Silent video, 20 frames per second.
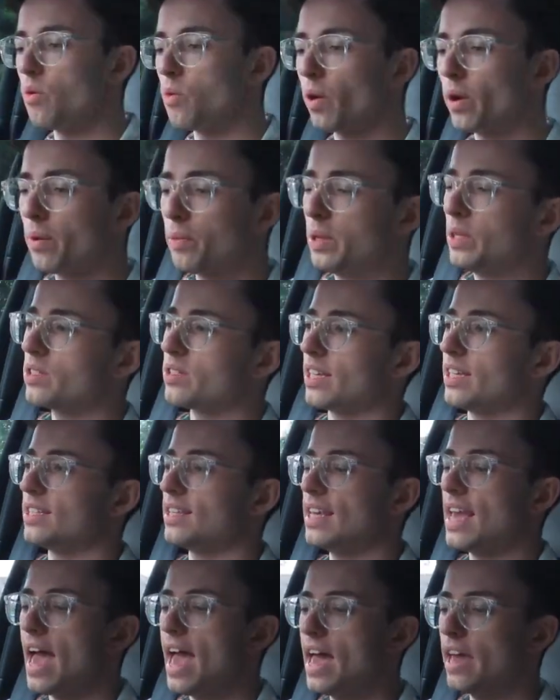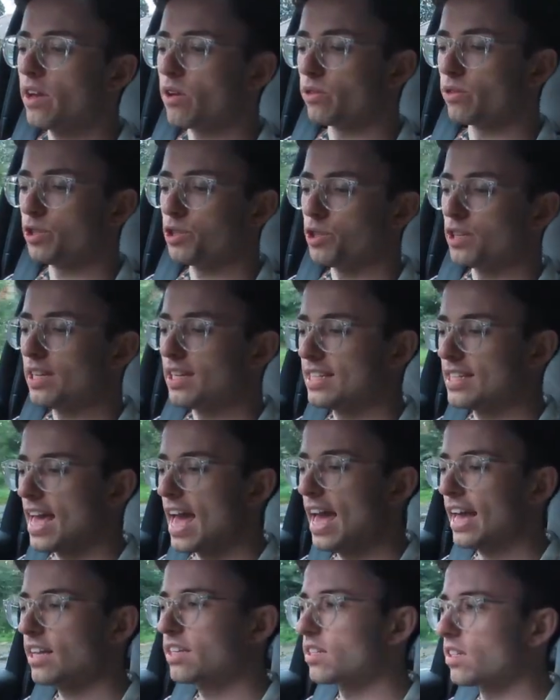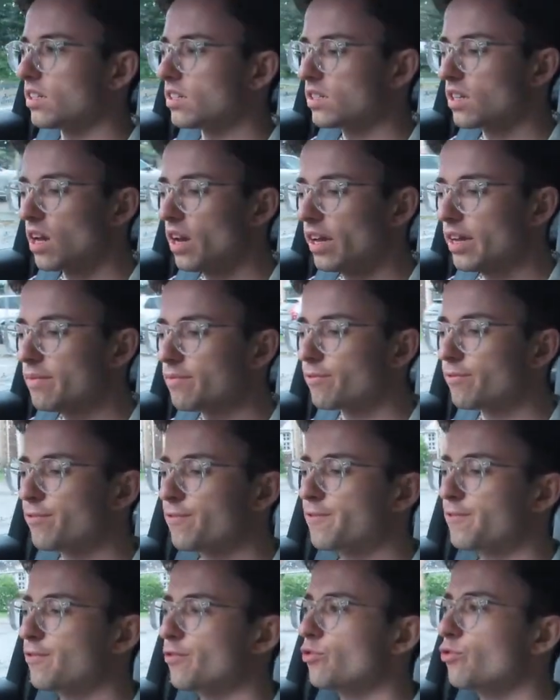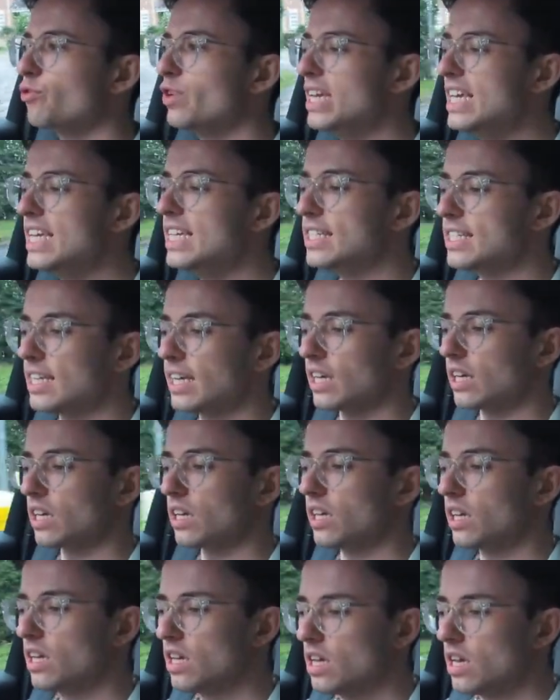What I will say is the air conditioning is excellent. I am freezing.